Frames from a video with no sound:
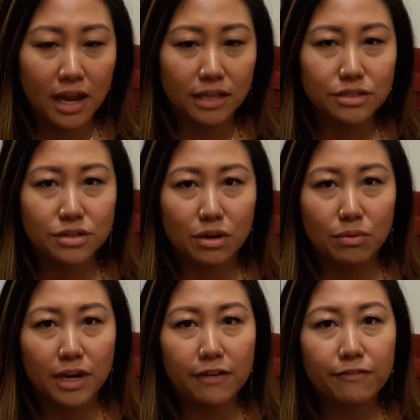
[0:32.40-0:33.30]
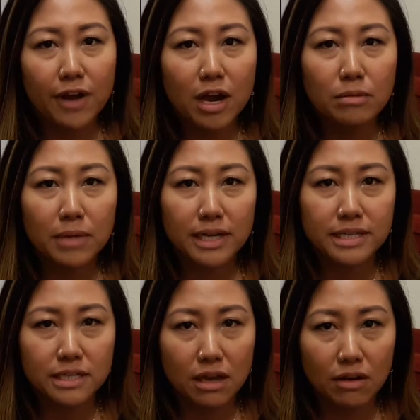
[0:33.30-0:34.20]
And so when I found
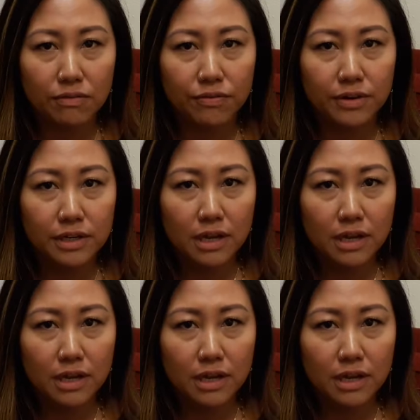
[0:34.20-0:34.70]
myself